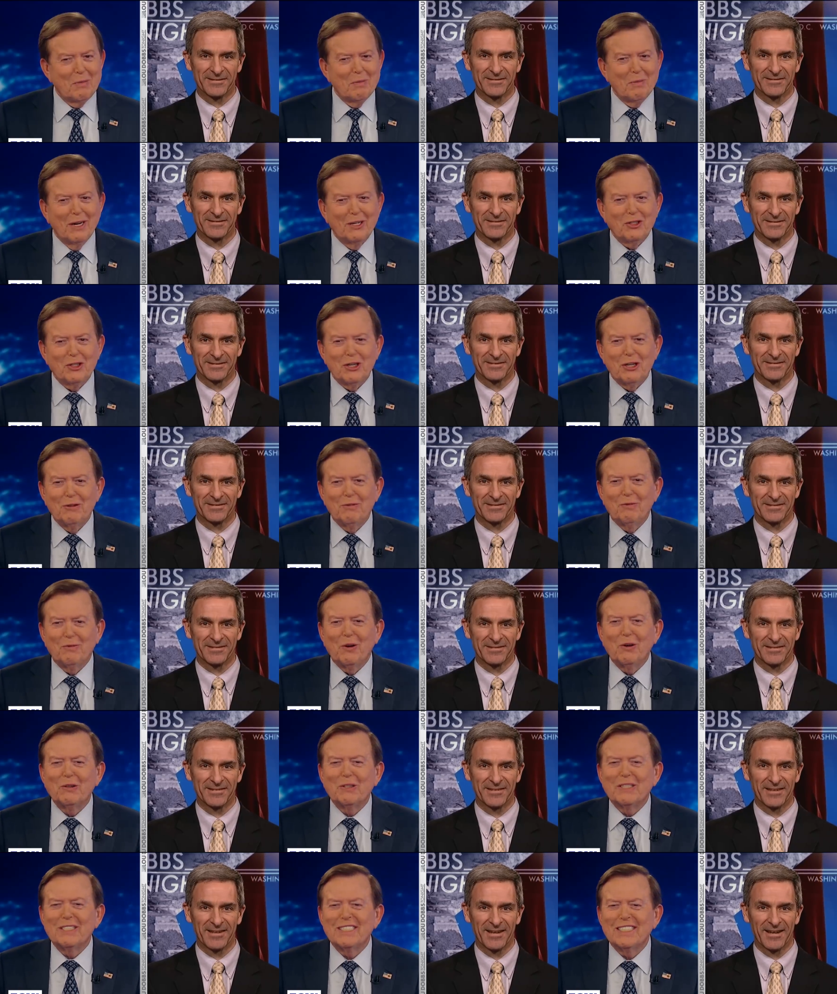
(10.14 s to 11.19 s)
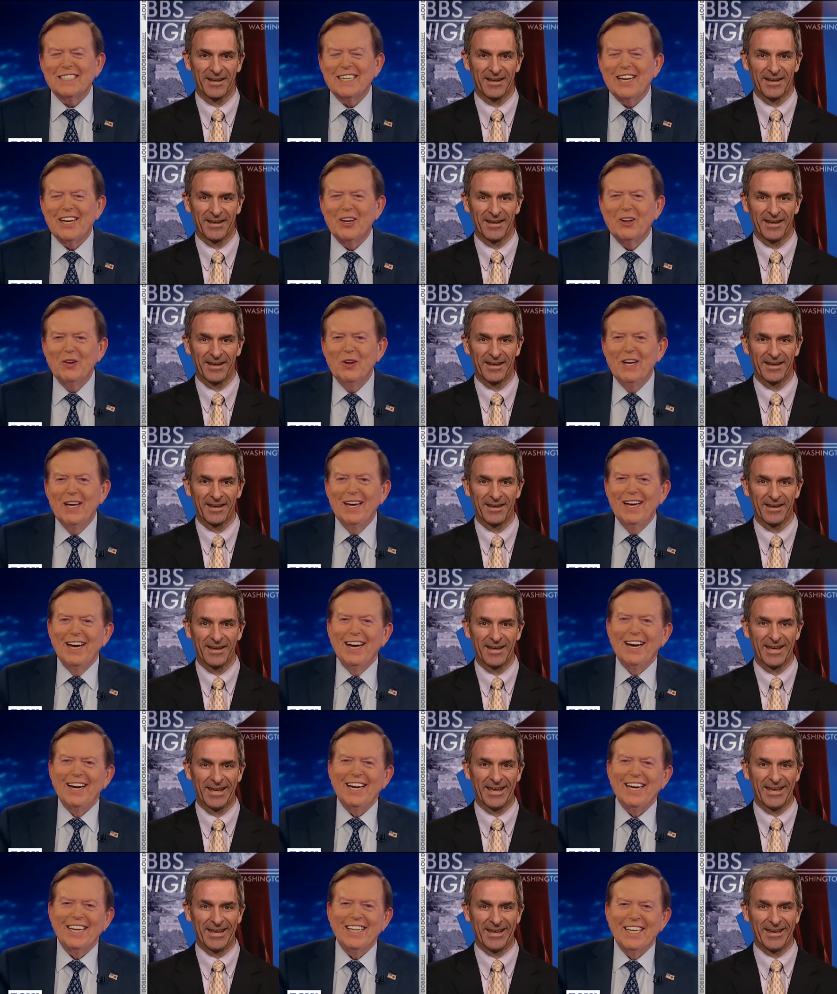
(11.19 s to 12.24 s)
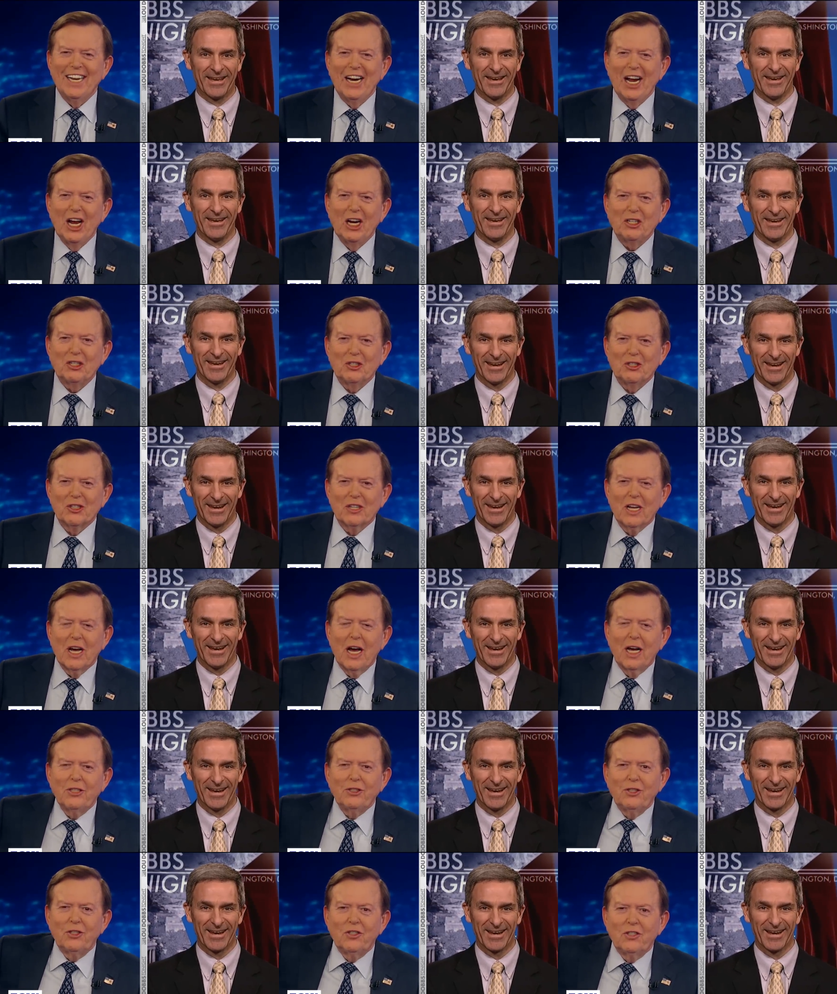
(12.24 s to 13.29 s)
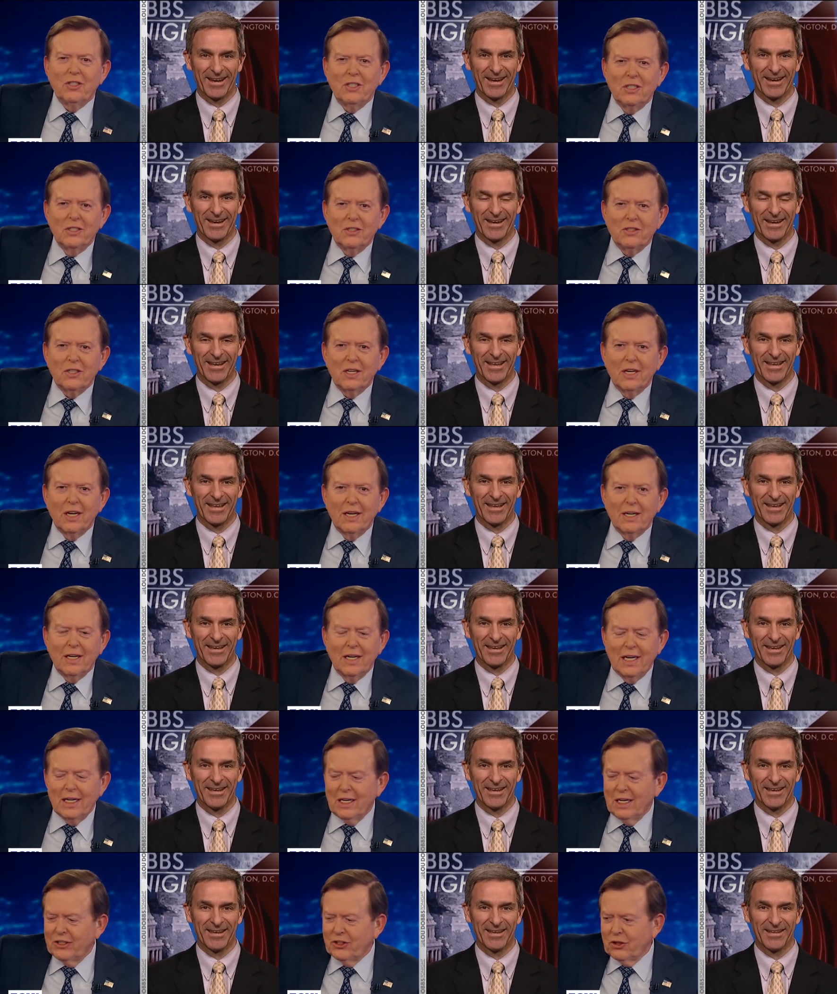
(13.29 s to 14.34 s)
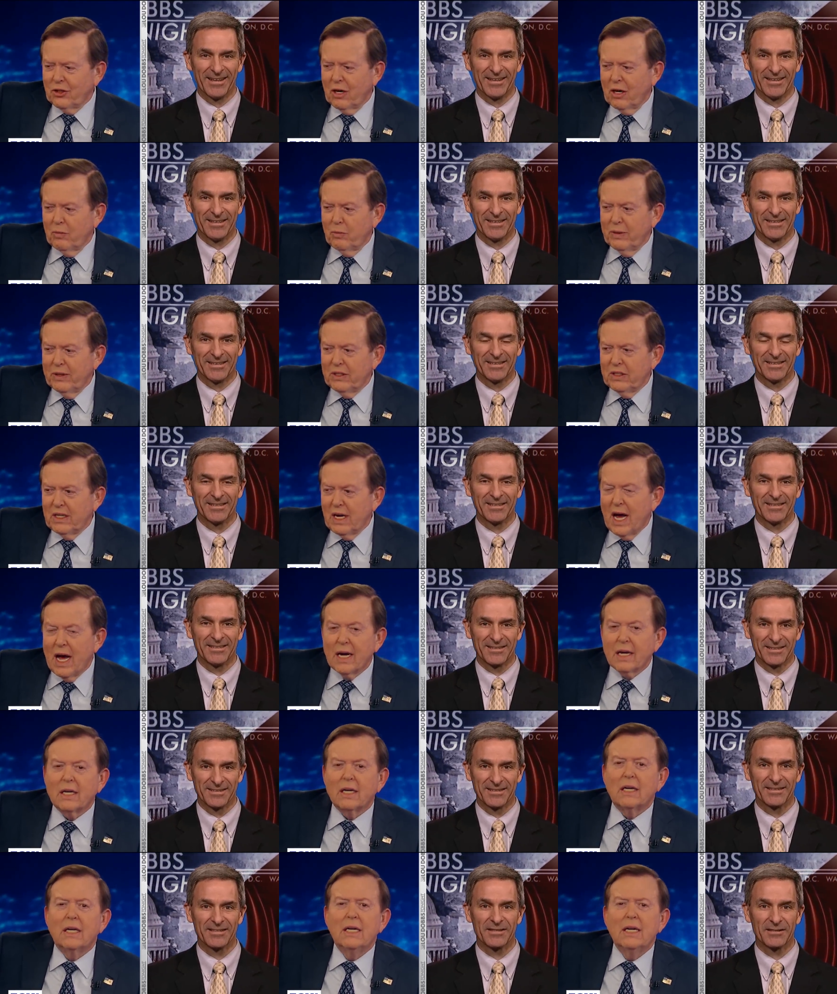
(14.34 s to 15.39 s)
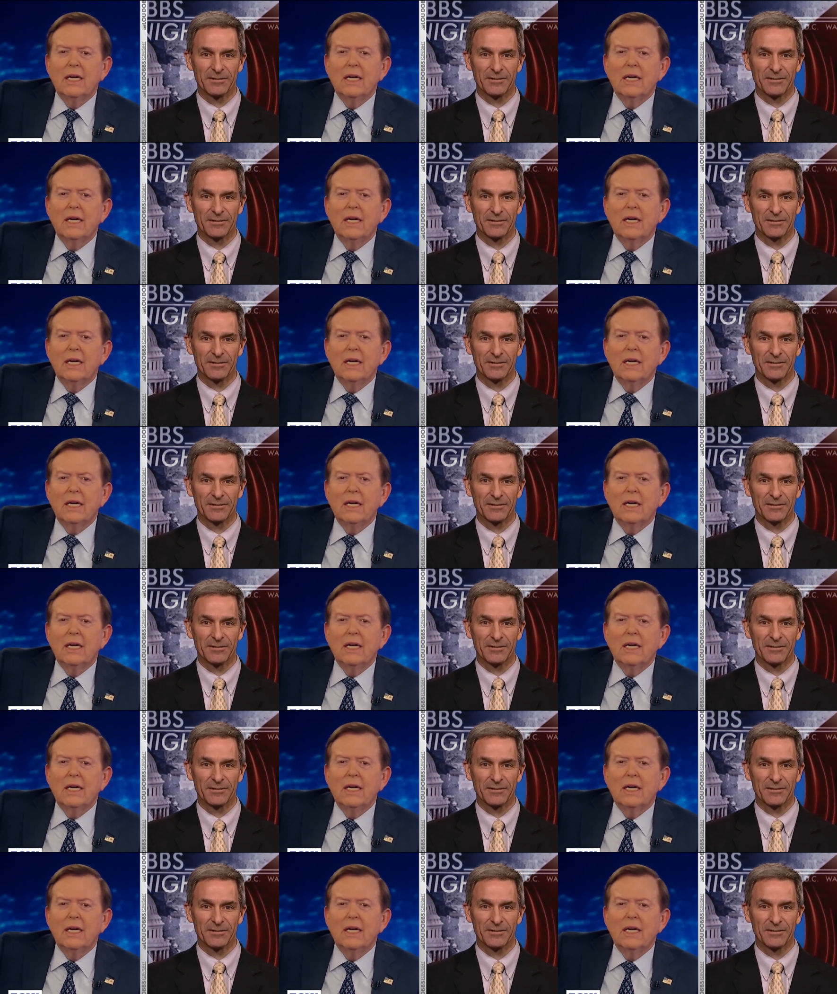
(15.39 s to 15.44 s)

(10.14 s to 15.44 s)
Speaker 1: much in focus now in the national consciousness. Let's start with DACA.